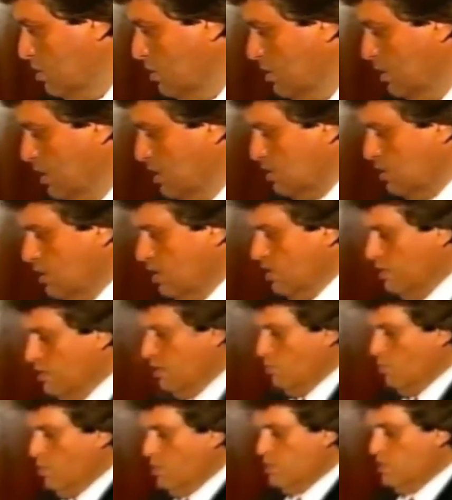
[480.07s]
this letter
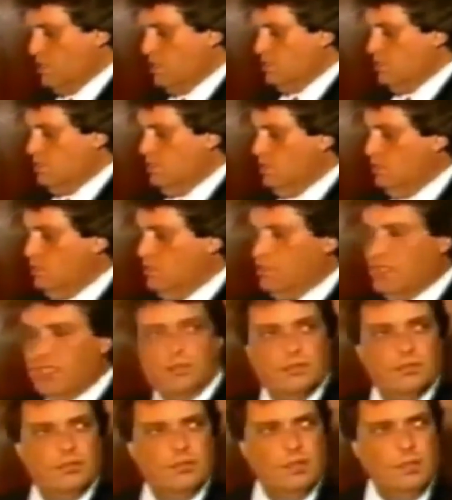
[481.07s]
that was sent secretly
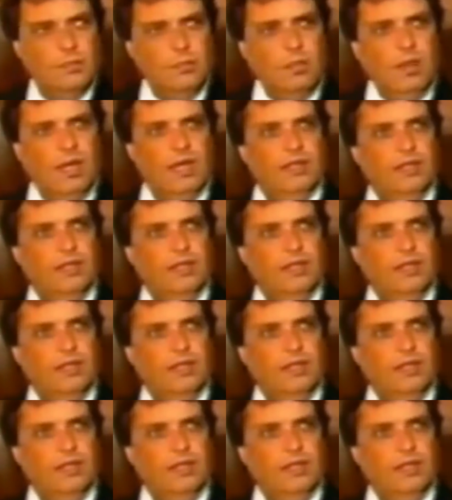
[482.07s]
by